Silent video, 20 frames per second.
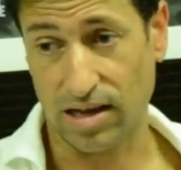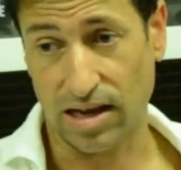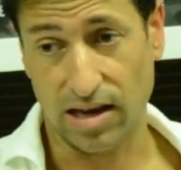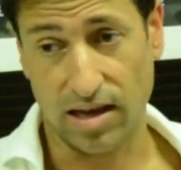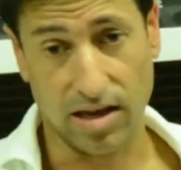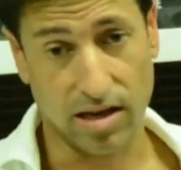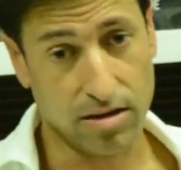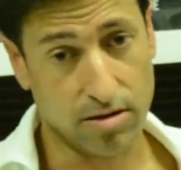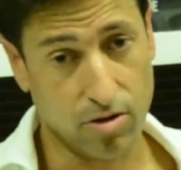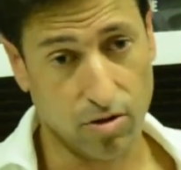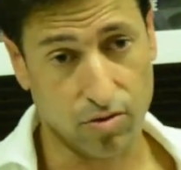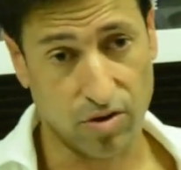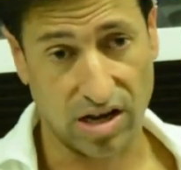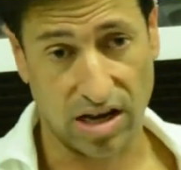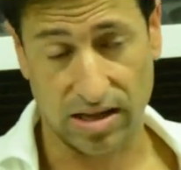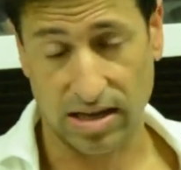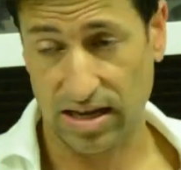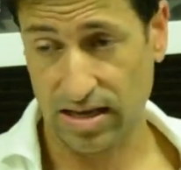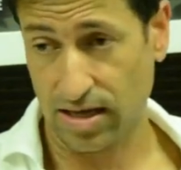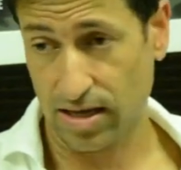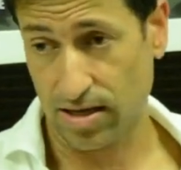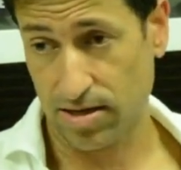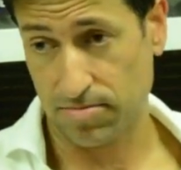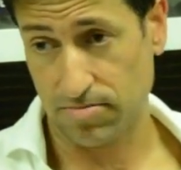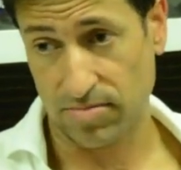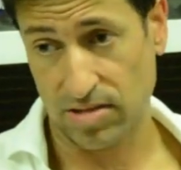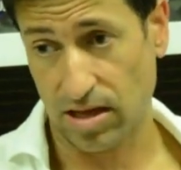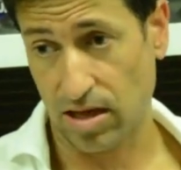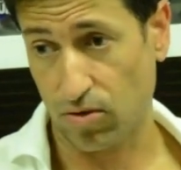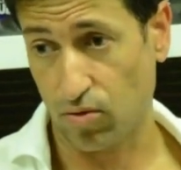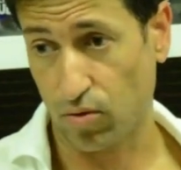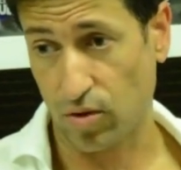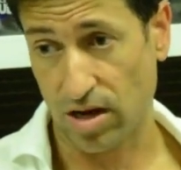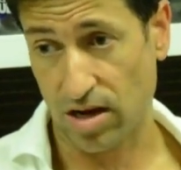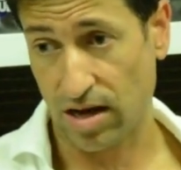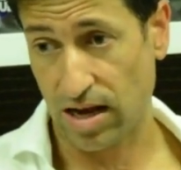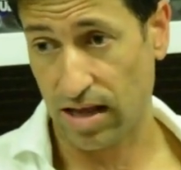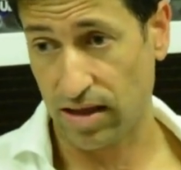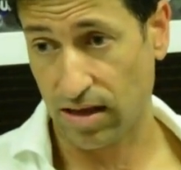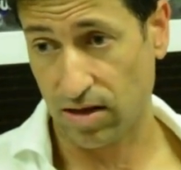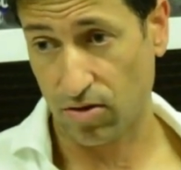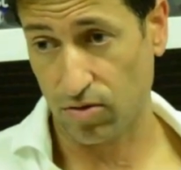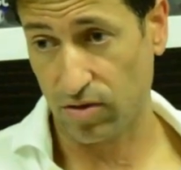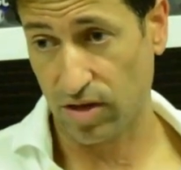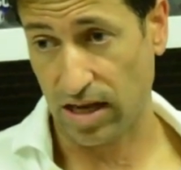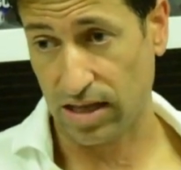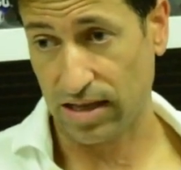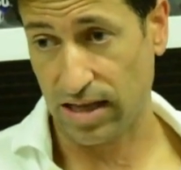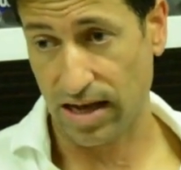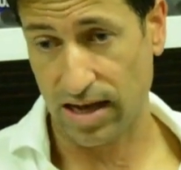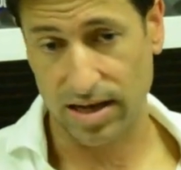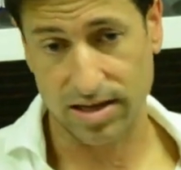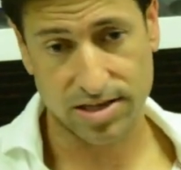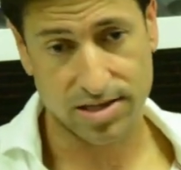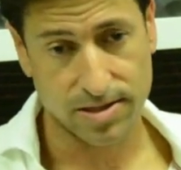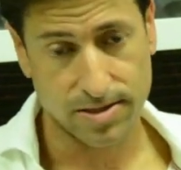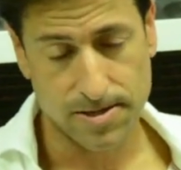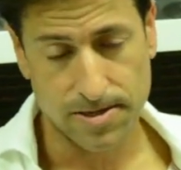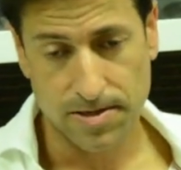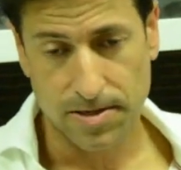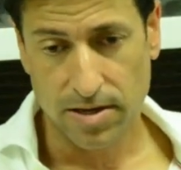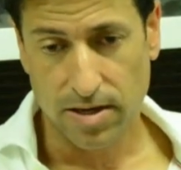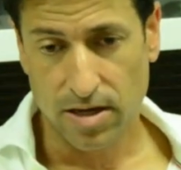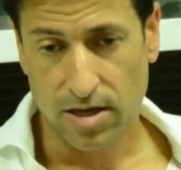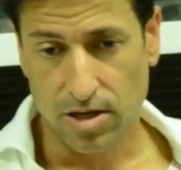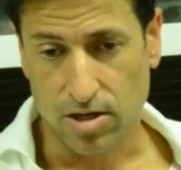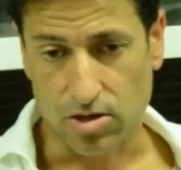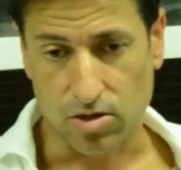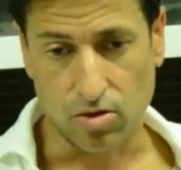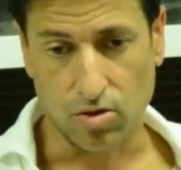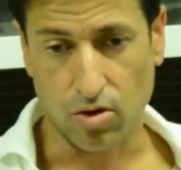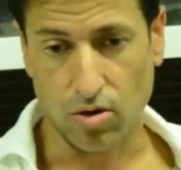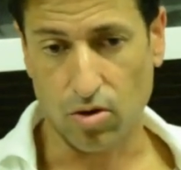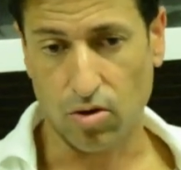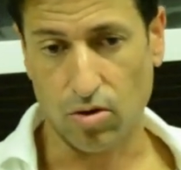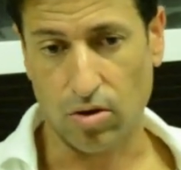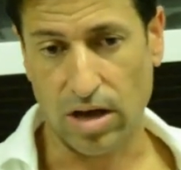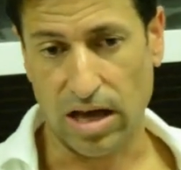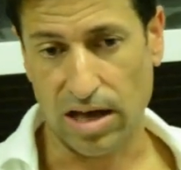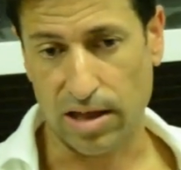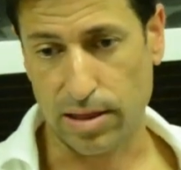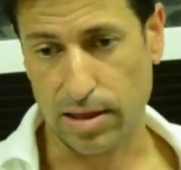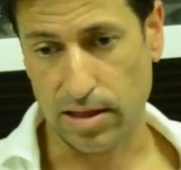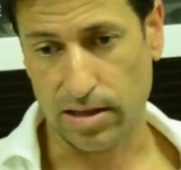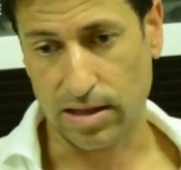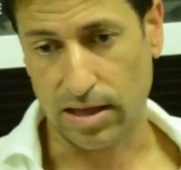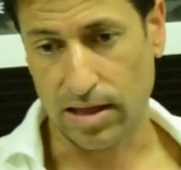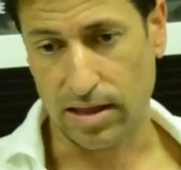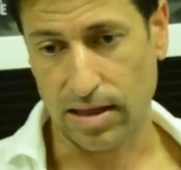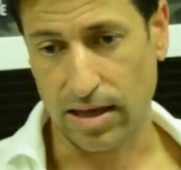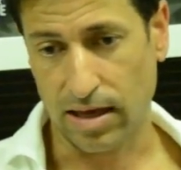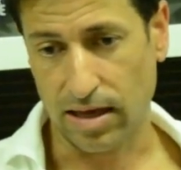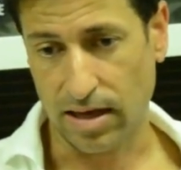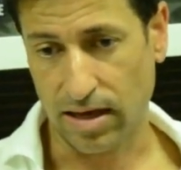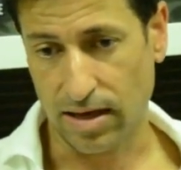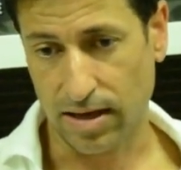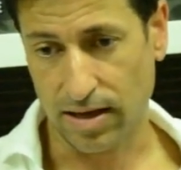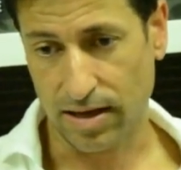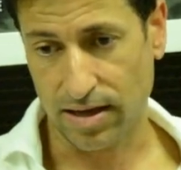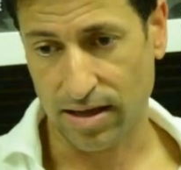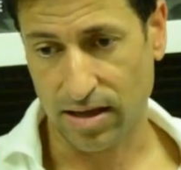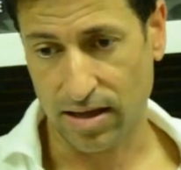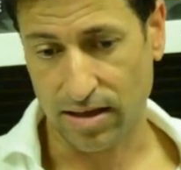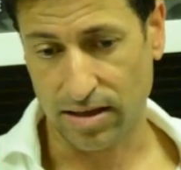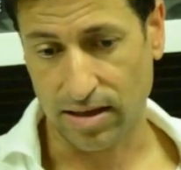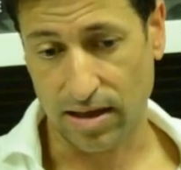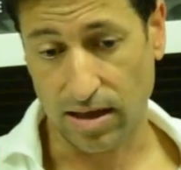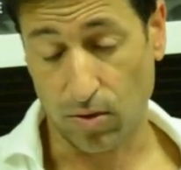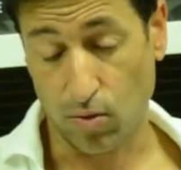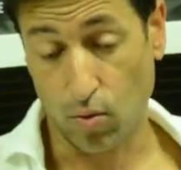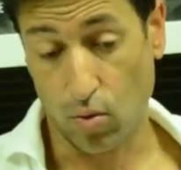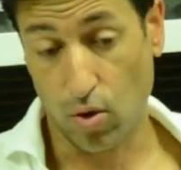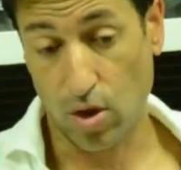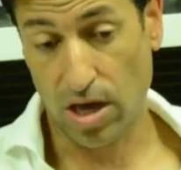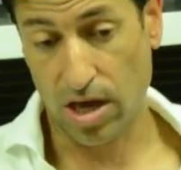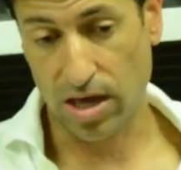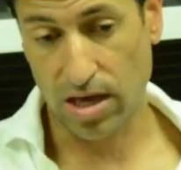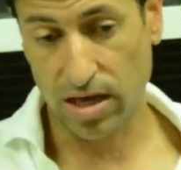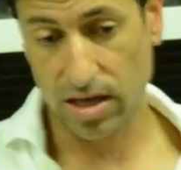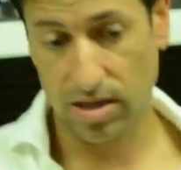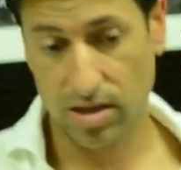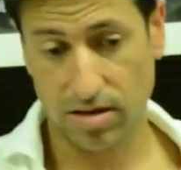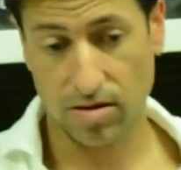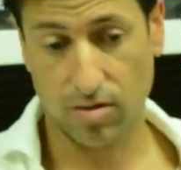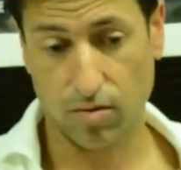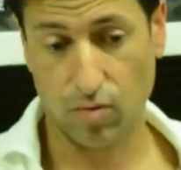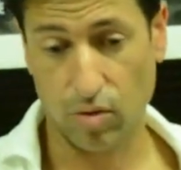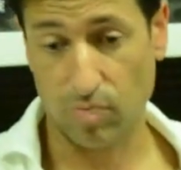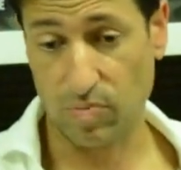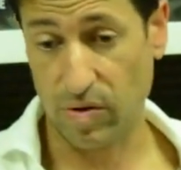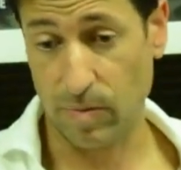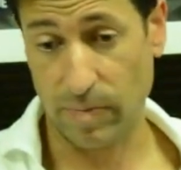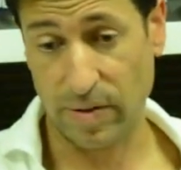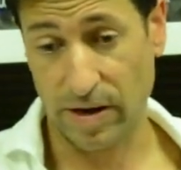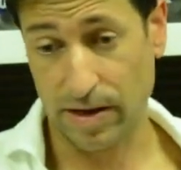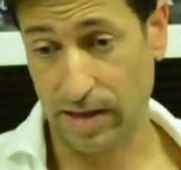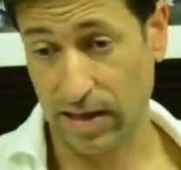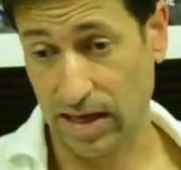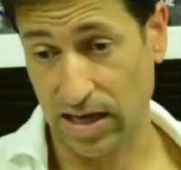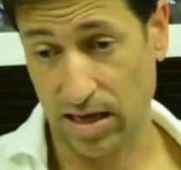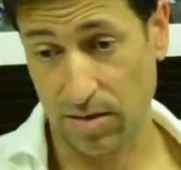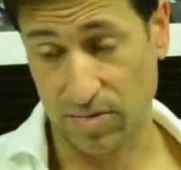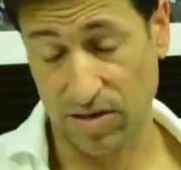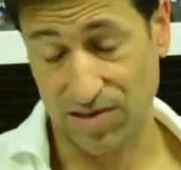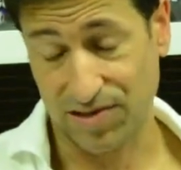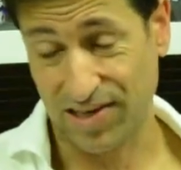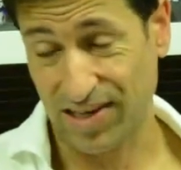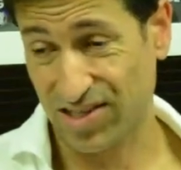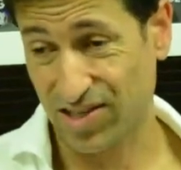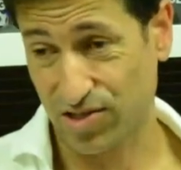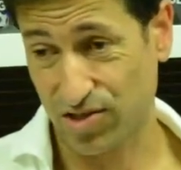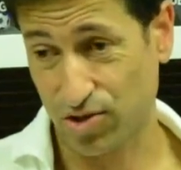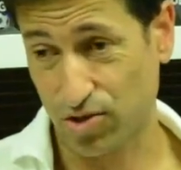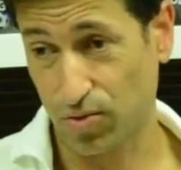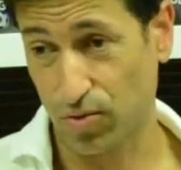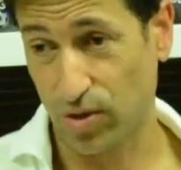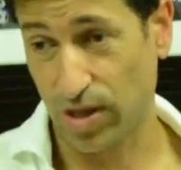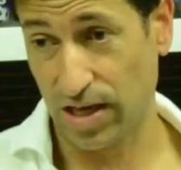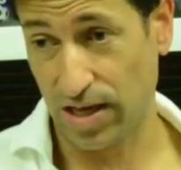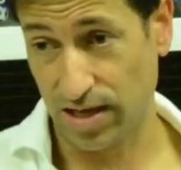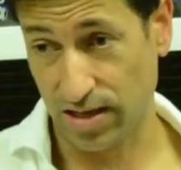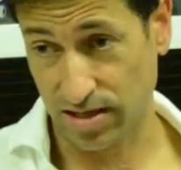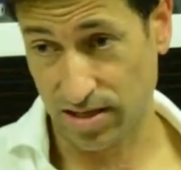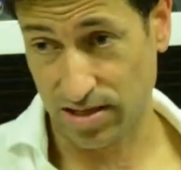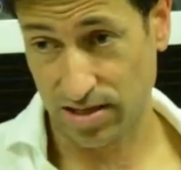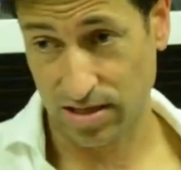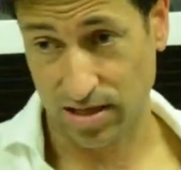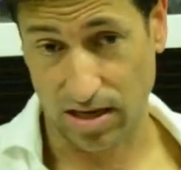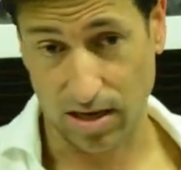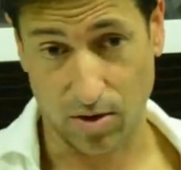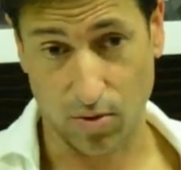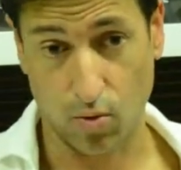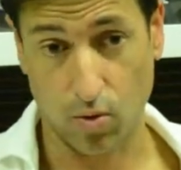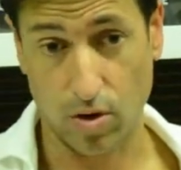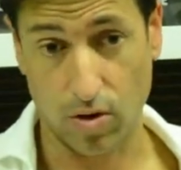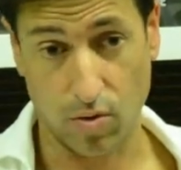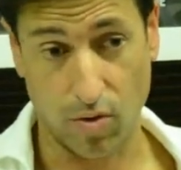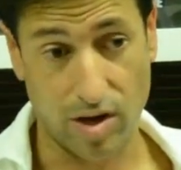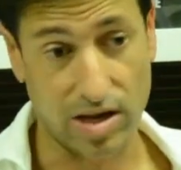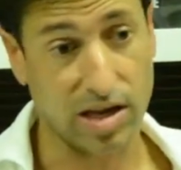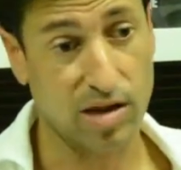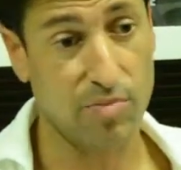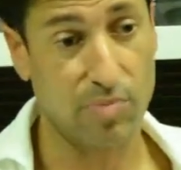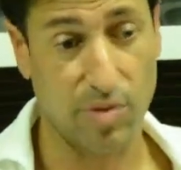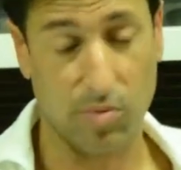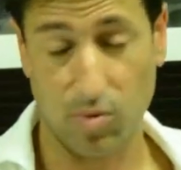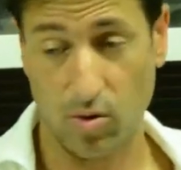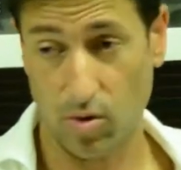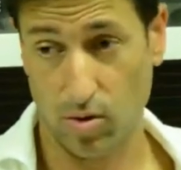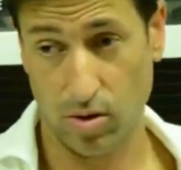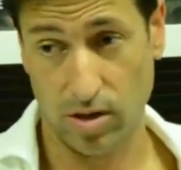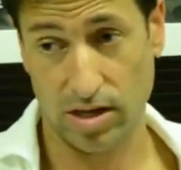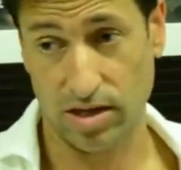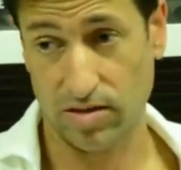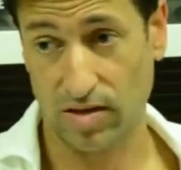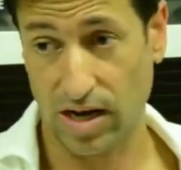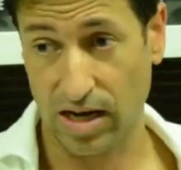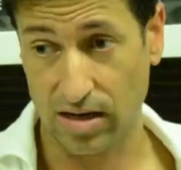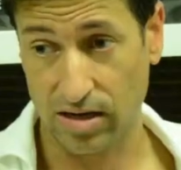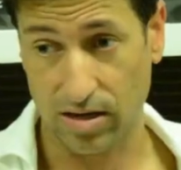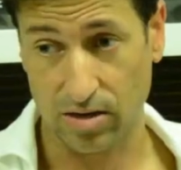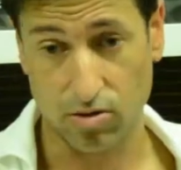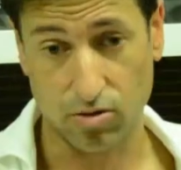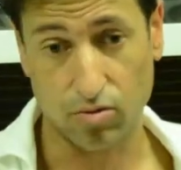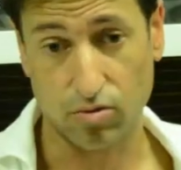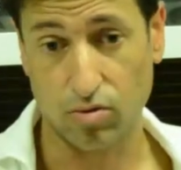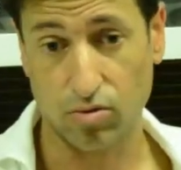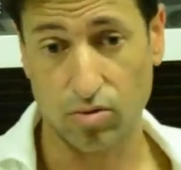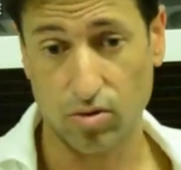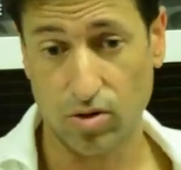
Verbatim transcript: the league counter-attacking, they couldn't run the counter-attacks. So I think that the, the way we prepared the game in just two days and we were capable in training to